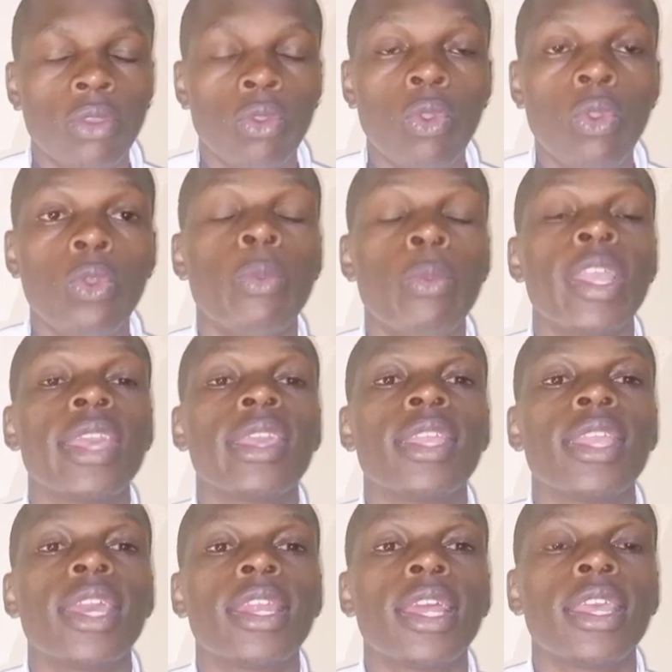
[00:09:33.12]
Uhuru Muigai
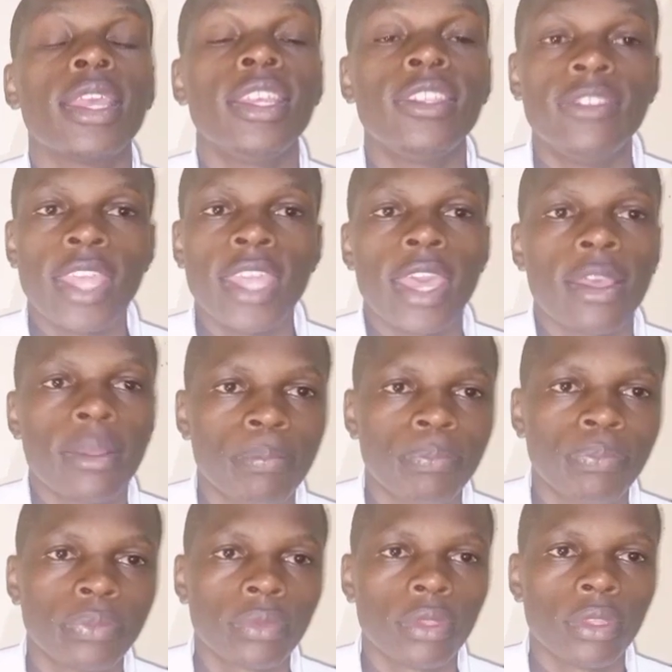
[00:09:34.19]
Kenyatta is there.
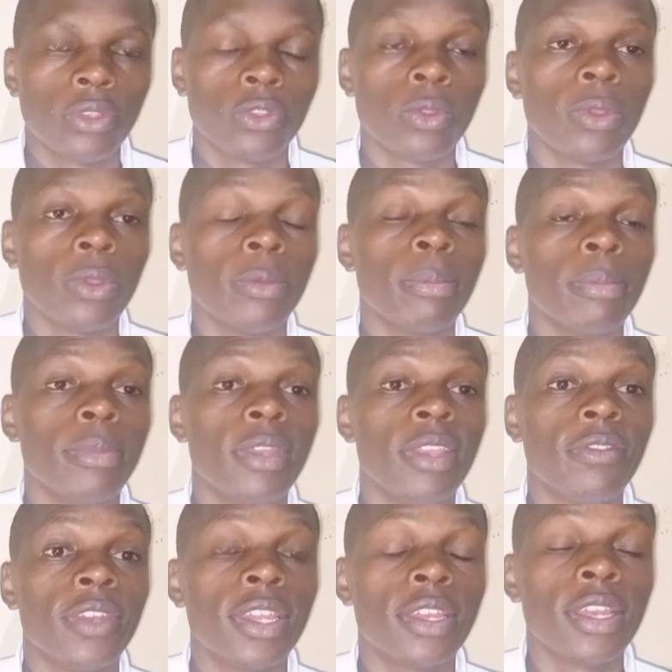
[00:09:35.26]
So
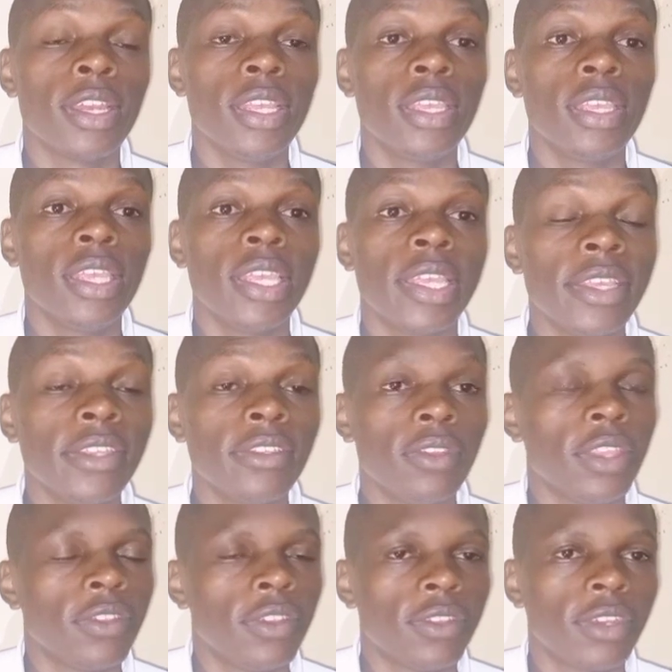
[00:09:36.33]
definitely he
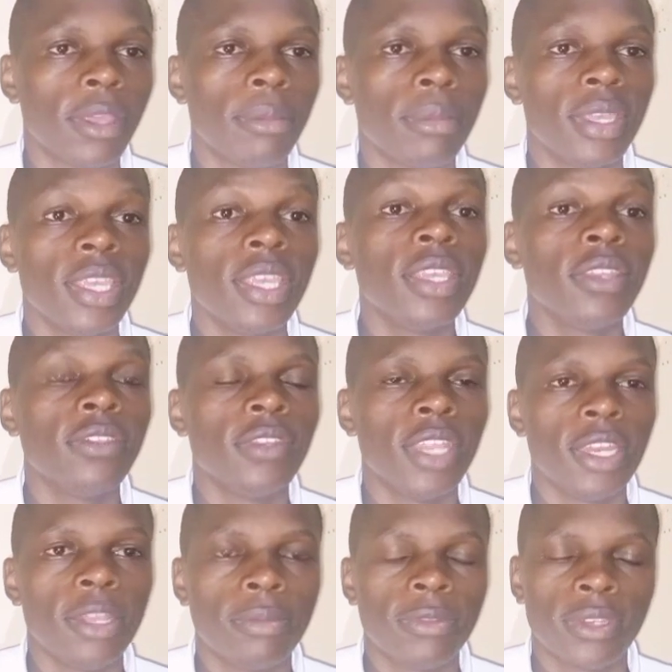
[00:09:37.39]
is the system, he is
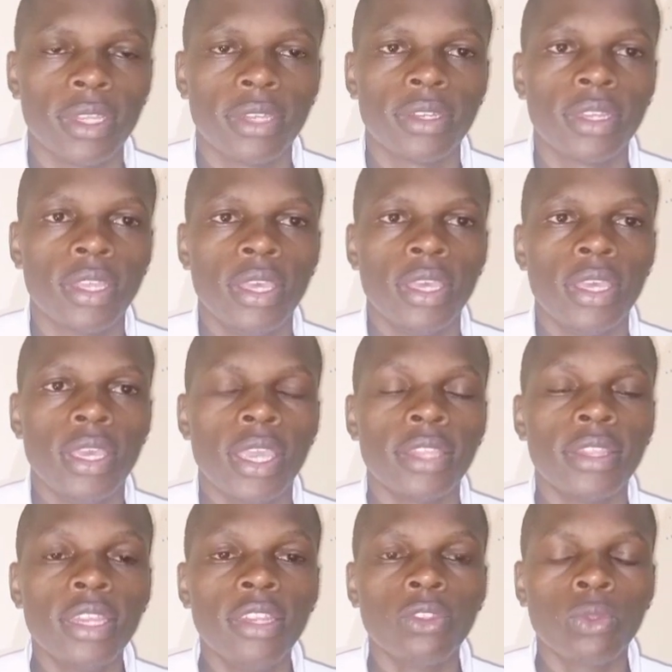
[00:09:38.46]
the deep state.
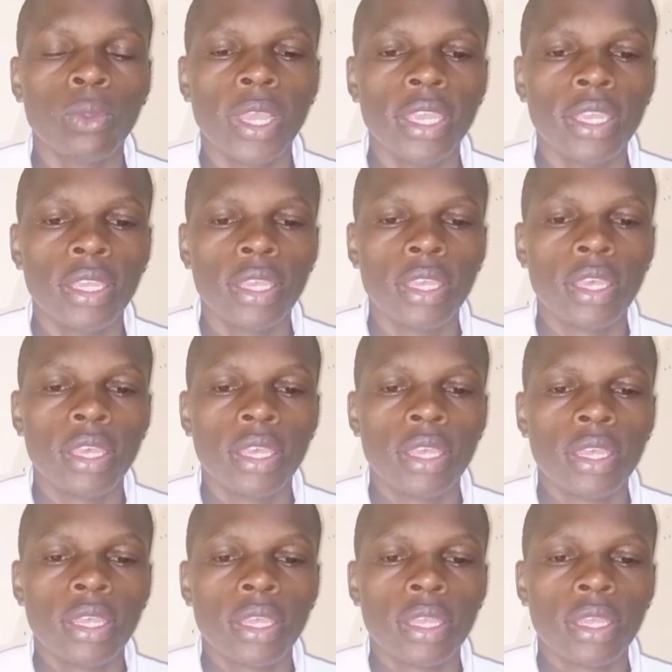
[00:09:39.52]
And that is why,
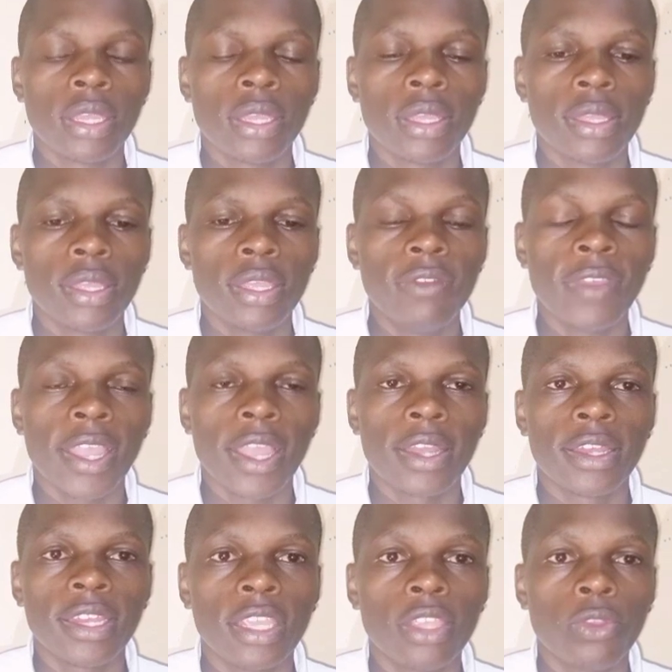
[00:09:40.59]
if I
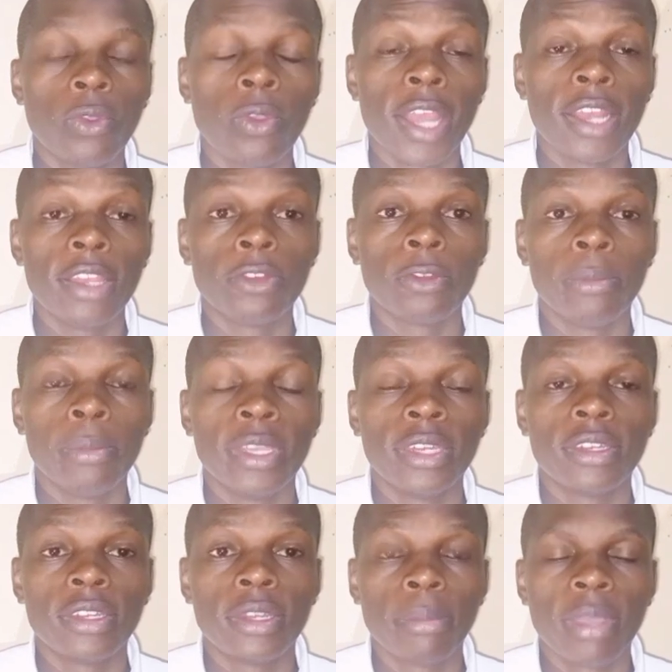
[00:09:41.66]
can take you a little
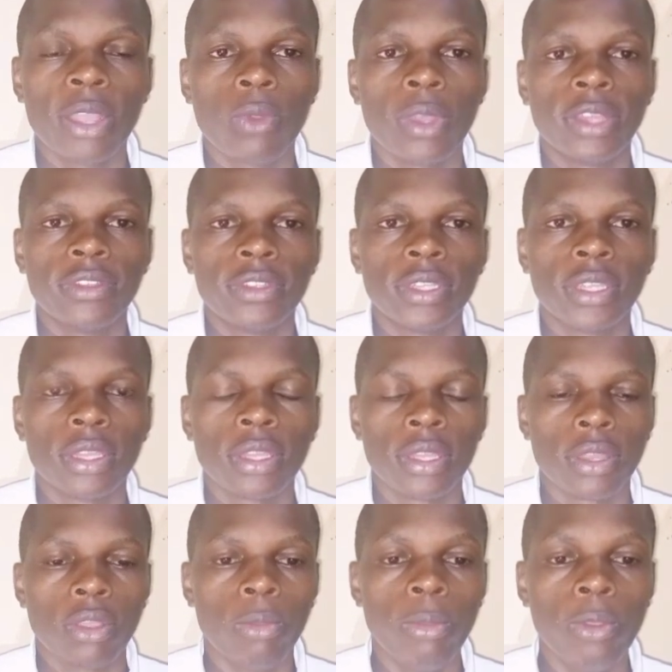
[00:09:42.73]
bit backwards,
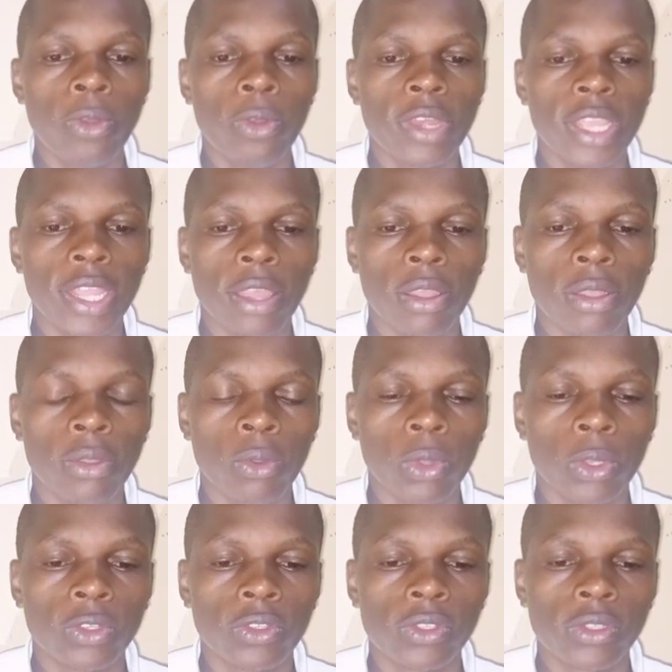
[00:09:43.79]
Oburu Odinga
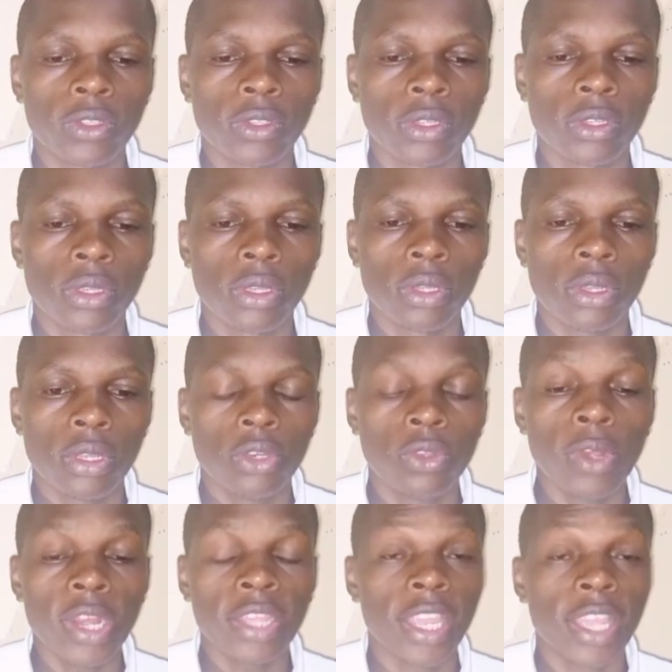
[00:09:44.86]
was,
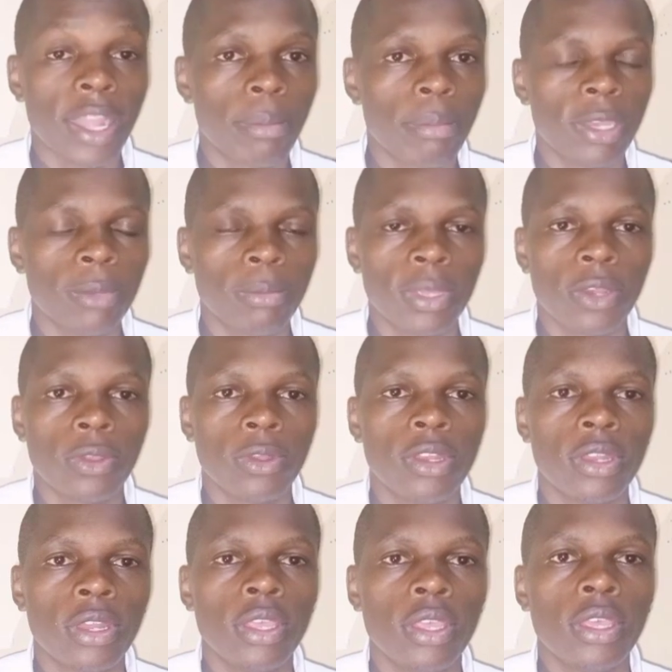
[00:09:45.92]
during the campaign
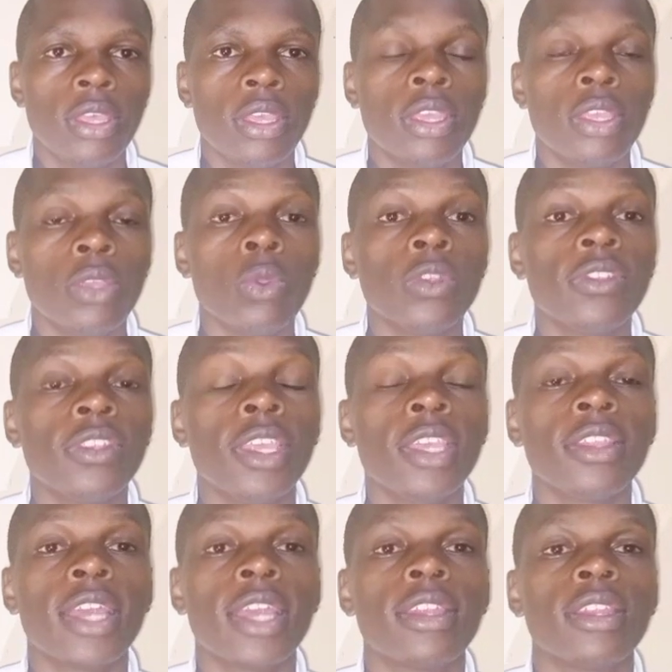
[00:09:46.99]
period, he was
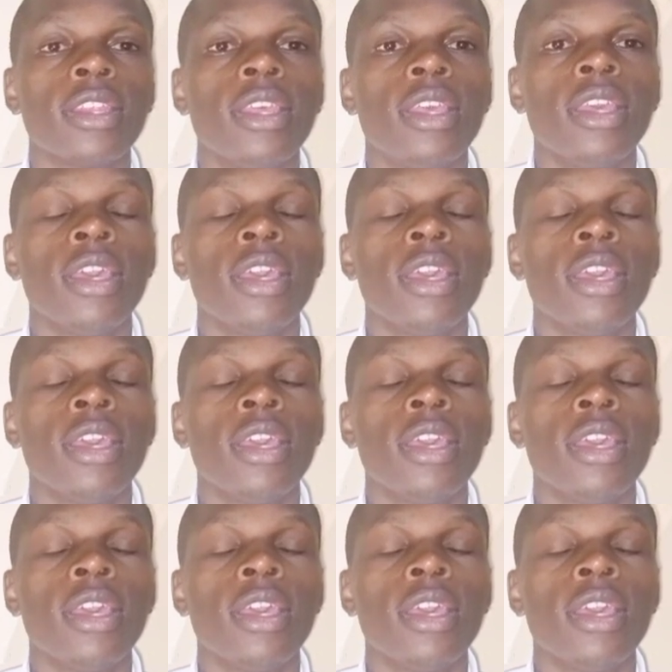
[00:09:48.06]
saying that